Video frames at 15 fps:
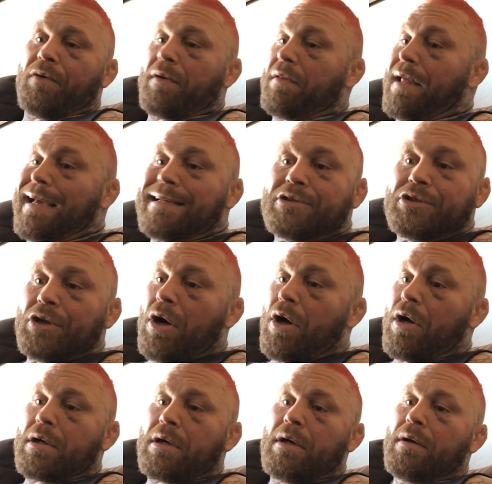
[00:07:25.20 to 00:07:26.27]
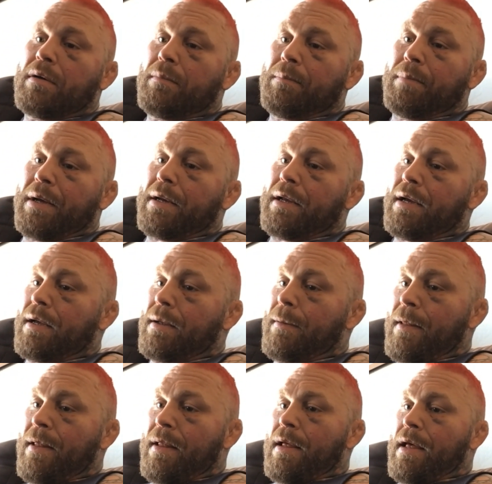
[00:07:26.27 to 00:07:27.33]
a light jog. But
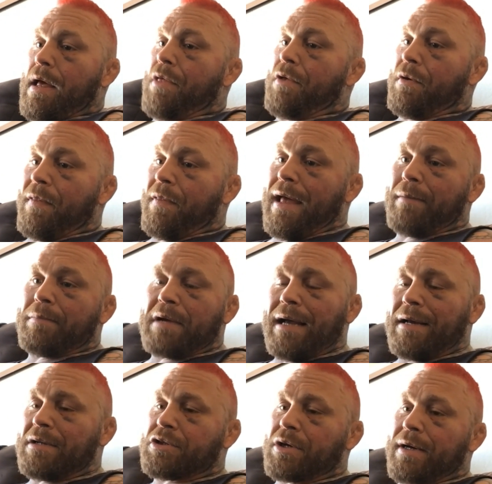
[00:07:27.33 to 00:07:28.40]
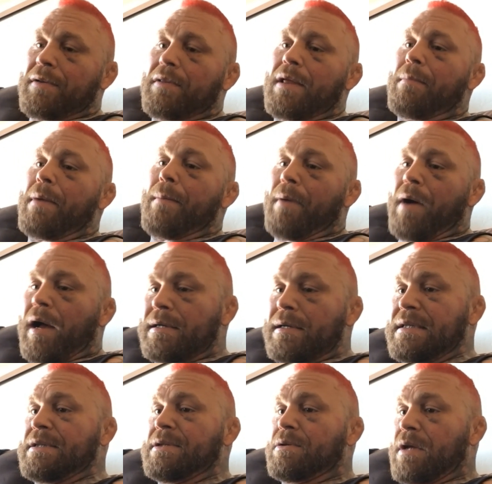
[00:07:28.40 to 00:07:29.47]
other than that, I'm kind of trying to let my body
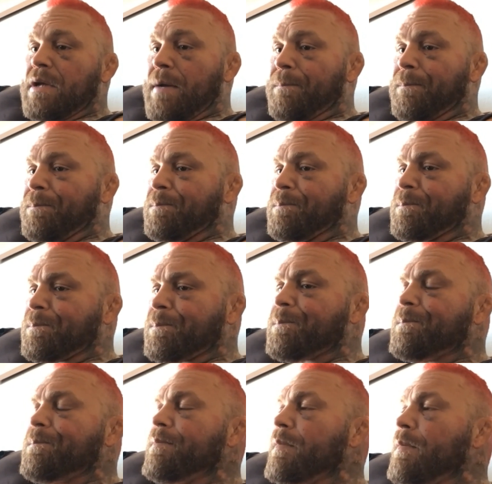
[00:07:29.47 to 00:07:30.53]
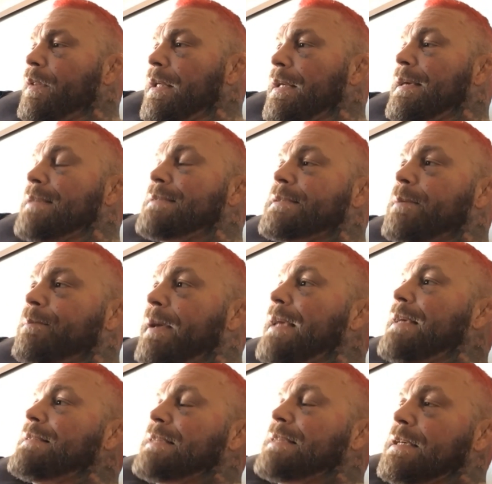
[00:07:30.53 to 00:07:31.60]
heal up. It's
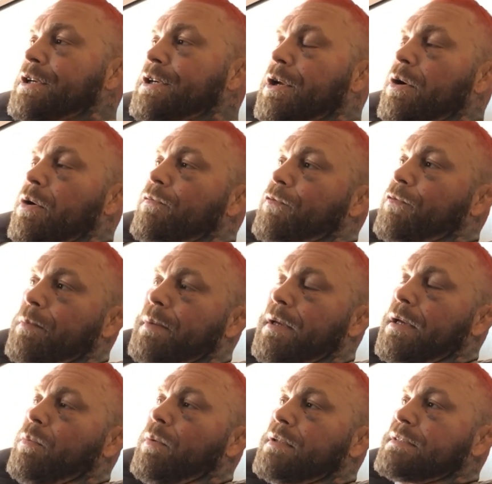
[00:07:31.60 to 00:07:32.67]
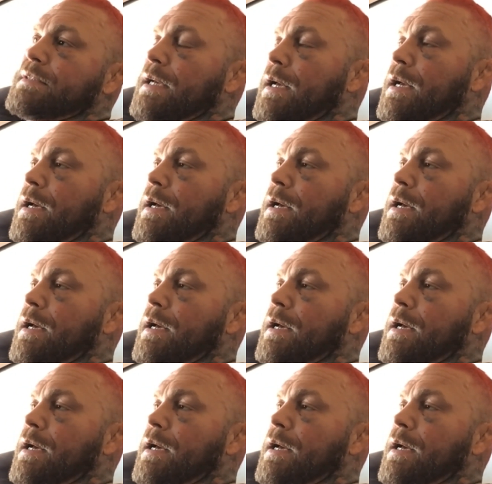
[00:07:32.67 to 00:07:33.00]
amazing, for me, once a